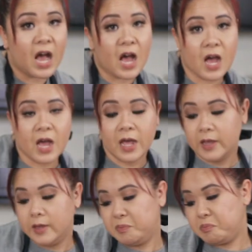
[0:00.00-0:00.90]

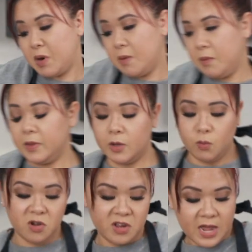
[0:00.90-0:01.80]
I probably
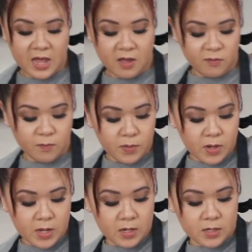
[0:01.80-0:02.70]
would have,
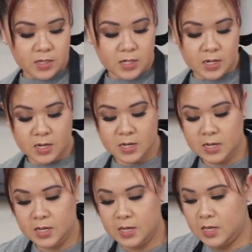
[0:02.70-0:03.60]
but
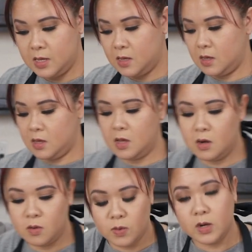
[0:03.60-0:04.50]
I
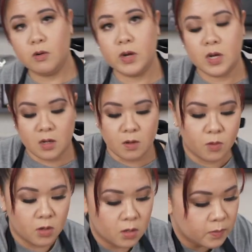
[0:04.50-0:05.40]
don't want to grate
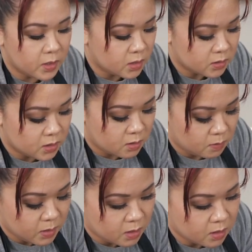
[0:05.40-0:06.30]
anymore because that
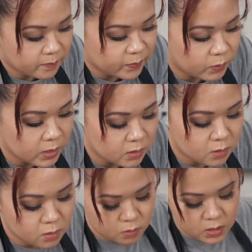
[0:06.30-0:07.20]
hurt my arm. One,
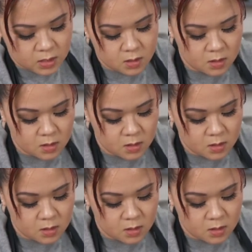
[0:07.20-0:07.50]
two, three.